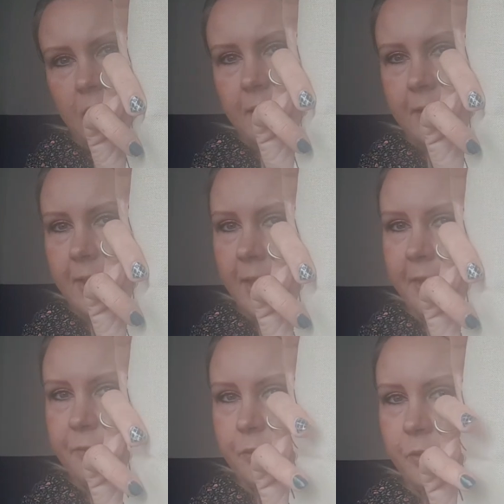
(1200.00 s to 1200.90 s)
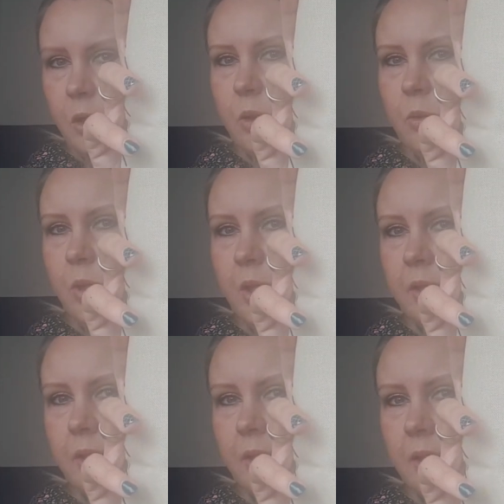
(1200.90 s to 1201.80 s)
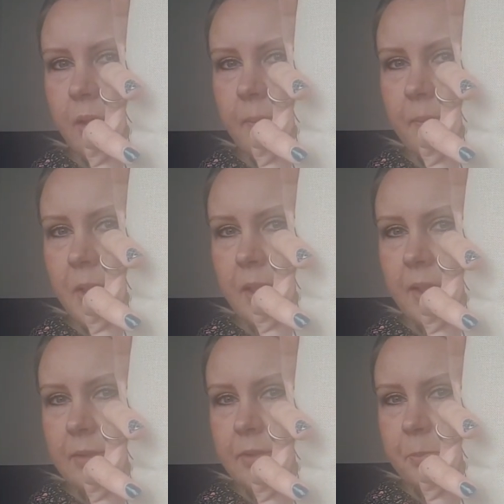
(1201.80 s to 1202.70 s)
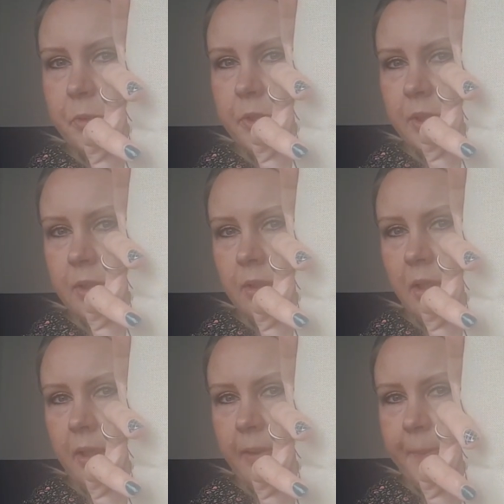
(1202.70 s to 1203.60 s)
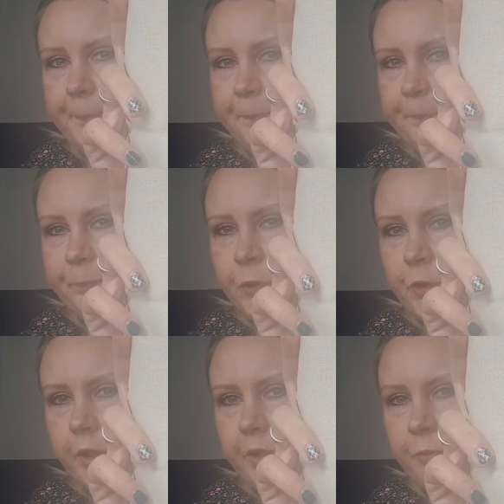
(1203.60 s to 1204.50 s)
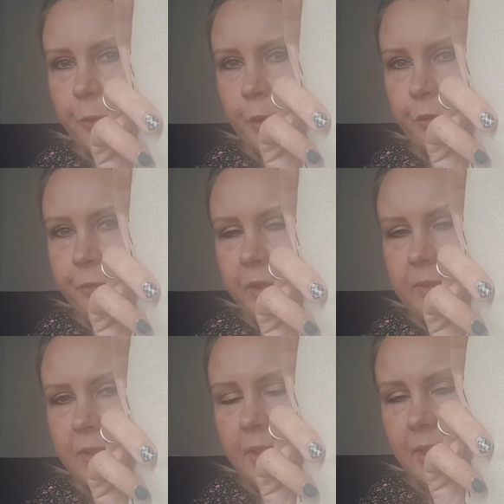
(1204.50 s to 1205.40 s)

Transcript: and then I have to go and put in the truck in front of it.